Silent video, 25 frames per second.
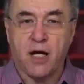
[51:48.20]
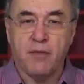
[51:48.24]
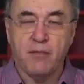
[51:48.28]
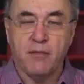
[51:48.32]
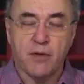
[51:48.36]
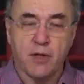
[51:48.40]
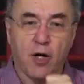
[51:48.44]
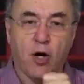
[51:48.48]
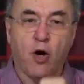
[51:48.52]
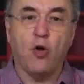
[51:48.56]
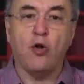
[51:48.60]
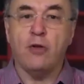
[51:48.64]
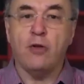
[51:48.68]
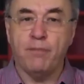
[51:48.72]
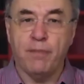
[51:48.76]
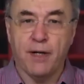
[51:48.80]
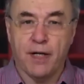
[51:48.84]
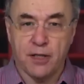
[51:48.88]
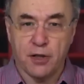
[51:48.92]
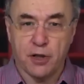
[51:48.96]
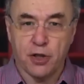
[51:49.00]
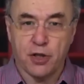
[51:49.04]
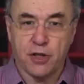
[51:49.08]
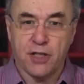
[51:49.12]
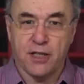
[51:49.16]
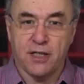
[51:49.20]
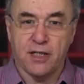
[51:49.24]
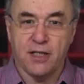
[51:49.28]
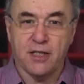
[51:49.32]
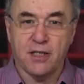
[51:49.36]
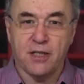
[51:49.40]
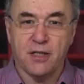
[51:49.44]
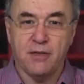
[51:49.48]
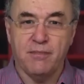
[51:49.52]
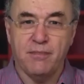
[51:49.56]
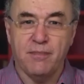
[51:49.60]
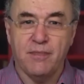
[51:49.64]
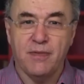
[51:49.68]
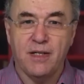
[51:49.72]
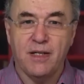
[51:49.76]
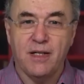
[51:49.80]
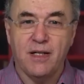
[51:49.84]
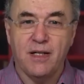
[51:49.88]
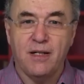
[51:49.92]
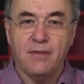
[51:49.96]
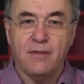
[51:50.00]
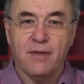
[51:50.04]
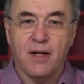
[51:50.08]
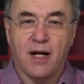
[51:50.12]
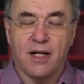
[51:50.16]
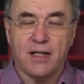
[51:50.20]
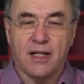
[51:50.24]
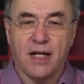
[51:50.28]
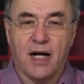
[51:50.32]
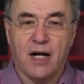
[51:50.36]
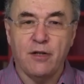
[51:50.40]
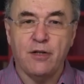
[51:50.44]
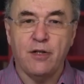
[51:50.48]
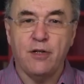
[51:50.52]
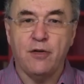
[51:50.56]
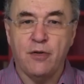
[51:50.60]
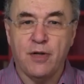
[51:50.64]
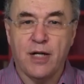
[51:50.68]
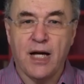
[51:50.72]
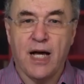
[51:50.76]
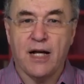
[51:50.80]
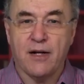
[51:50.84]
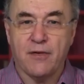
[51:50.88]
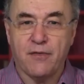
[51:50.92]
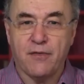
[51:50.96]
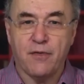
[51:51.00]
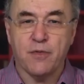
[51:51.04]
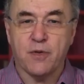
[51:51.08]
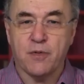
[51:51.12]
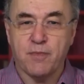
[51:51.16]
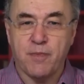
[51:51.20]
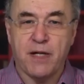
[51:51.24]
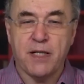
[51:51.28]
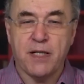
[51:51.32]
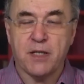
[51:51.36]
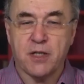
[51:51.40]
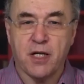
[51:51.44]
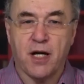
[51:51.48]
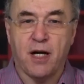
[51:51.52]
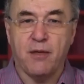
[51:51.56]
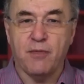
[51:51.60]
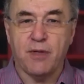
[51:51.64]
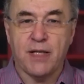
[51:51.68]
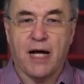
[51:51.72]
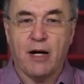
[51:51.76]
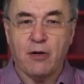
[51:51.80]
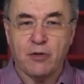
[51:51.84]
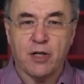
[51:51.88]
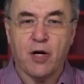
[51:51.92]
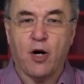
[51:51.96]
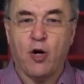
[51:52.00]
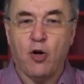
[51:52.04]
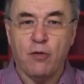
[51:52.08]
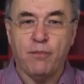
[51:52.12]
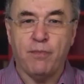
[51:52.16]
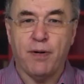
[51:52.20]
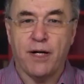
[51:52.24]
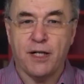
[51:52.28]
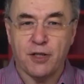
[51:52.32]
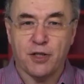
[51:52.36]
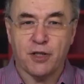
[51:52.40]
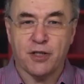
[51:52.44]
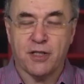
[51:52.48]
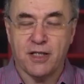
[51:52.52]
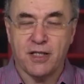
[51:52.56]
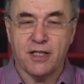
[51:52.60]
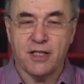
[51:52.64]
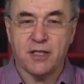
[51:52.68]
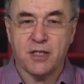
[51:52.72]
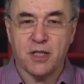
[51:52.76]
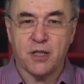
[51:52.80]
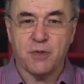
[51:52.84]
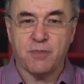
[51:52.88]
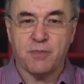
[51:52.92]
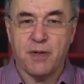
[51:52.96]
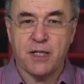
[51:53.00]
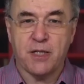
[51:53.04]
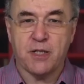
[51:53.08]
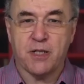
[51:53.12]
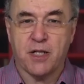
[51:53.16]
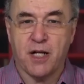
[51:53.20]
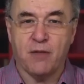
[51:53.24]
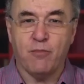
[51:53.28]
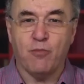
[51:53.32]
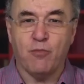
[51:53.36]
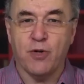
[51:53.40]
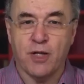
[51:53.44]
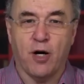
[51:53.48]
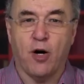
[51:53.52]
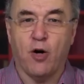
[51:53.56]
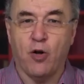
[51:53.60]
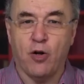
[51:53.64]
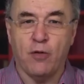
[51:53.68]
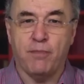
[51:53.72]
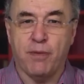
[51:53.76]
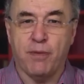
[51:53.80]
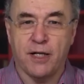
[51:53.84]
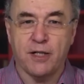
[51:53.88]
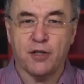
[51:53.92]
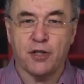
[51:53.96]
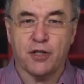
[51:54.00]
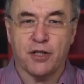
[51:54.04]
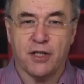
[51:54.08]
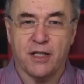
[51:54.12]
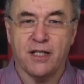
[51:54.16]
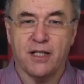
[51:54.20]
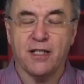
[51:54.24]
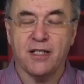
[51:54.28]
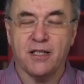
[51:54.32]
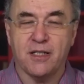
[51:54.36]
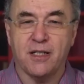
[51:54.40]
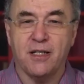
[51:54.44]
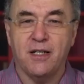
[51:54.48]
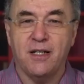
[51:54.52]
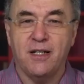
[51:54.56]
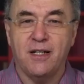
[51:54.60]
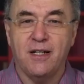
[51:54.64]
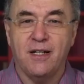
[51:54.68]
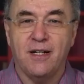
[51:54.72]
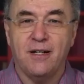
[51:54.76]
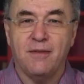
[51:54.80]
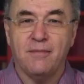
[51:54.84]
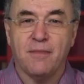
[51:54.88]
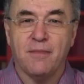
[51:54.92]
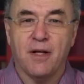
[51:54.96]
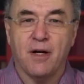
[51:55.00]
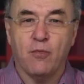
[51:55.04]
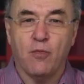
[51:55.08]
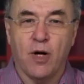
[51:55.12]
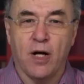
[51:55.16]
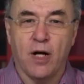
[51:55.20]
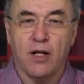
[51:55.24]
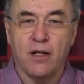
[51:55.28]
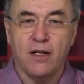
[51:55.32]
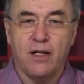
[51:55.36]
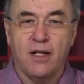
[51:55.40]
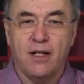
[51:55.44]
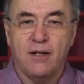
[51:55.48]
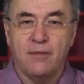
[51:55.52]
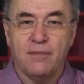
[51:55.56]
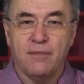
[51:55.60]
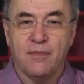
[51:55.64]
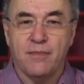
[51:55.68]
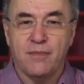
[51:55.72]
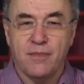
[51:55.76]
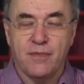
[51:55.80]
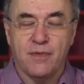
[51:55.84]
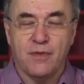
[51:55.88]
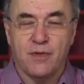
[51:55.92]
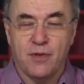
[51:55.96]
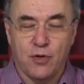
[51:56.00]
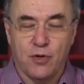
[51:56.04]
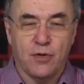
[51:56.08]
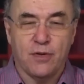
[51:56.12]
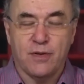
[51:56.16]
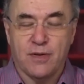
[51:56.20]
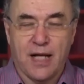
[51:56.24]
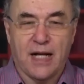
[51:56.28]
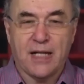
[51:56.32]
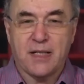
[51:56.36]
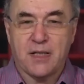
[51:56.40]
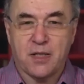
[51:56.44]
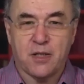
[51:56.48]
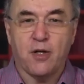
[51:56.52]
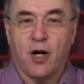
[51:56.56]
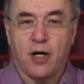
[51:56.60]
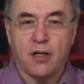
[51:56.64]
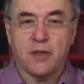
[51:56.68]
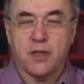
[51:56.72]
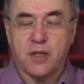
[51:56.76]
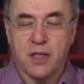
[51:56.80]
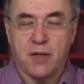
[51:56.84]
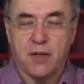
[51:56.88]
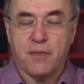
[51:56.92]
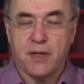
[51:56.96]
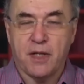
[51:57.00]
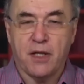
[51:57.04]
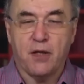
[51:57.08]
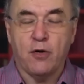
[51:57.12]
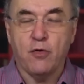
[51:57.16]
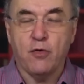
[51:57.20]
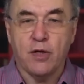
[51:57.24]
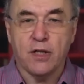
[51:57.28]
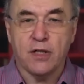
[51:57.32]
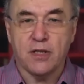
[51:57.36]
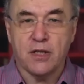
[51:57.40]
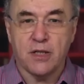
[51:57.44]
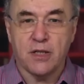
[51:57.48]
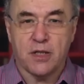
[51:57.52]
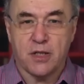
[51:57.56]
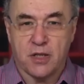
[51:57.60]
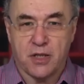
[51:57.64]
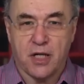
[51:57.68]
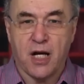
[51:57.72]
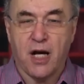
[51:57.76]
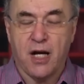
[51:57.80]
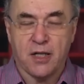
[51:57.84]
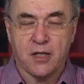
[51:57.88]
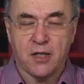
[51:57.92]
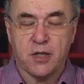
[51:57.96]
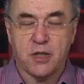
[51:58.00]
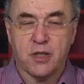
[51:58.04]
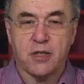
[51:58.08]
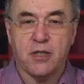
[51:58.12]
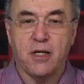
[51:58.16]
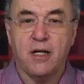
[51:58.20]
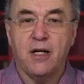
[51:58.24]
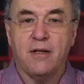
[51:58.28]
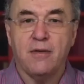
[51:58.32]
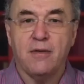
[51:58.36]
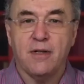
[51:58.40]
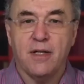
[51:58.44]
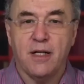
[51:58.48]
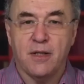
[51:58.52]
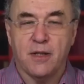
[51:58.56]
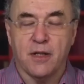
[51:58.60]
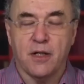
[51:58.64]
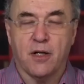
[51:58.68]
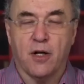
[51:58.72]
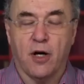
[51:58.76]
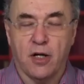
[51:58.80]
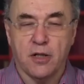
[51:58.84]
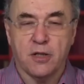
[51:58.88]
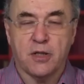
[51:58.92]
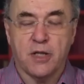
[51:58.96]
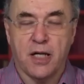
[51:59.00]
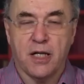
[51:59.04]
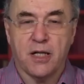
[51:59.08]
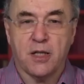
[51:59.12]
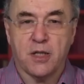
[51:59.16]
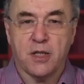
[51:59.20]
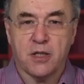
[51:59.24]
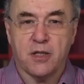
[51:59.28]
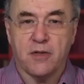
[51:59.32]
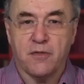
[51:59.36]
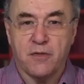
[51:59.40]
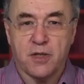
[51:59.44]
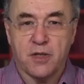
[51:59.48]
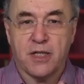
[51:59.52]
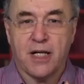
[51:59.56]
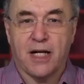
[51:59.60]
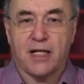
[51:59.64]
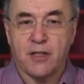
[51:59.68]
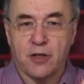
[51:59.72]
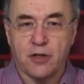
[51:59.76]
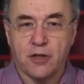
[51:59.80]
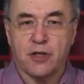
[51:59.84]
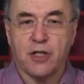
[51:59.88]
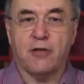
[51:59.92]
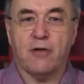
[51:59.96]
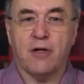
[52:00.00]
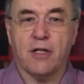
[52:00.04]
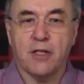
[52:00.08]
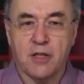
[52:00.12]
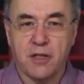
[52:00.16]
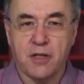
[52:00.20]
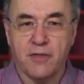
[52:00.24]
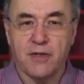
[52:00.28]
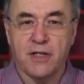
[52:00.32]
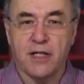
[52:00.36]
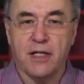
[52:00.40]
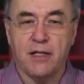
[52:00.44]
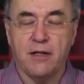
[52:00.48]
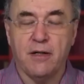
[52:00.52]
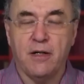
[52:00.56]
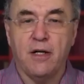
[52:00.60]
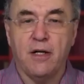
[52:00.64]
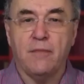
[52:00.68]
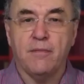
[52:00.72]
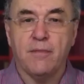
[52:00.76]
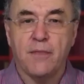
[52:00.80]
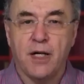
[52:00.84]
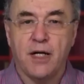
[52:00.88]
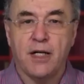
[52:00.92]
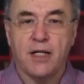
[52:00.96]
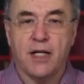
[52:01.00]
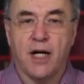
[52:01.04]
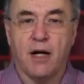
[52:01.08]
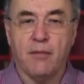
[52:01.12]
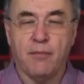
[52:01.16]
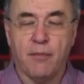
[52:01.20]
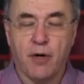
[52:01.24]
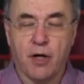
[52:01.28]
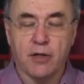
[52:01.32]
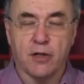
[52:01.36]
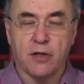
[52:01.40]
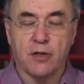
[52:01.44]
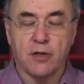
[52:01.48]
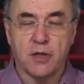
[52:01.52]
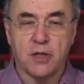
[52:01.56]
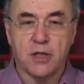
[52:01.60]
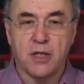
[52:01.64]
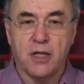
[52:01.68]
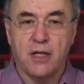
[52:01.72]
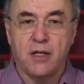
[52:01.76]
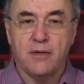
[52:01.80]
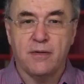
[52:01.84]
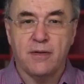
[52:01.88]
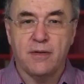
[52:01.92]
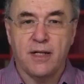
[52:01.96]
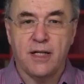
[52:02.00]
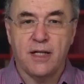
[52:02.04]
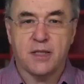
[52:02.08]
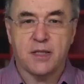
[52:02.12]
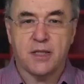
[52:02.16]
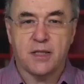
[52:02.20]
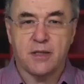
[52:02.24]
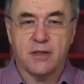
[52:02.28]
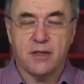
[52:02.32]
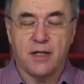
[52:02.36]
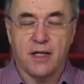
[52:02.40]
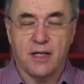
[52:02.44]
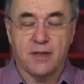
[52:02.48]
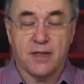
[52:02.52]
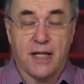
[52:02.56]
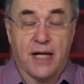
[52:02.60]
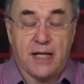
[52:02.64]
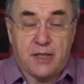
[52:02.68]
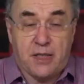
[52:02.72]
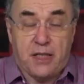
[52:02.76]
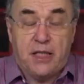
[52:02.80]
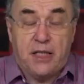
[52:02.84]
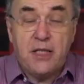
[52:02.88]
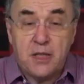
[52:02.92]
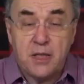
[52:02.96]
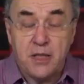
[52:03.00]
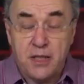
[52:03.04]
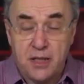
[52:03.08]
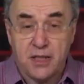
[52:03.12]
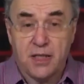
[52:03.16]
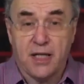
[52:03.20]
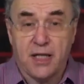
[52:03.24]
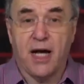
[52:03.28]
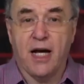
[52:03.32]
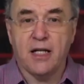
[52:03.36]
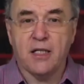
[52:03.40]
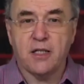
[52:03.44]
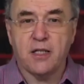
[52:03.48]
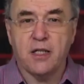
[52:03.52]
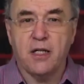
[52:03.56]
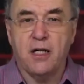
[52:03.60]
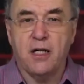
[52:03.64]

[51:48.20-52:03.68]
with a hole punched in it. And how do you get from space-time without a hole punched in it to space-time with a hole punched in it? Well, that's not something you can discuss in the context of standard general relativity. In our models, that's easy to get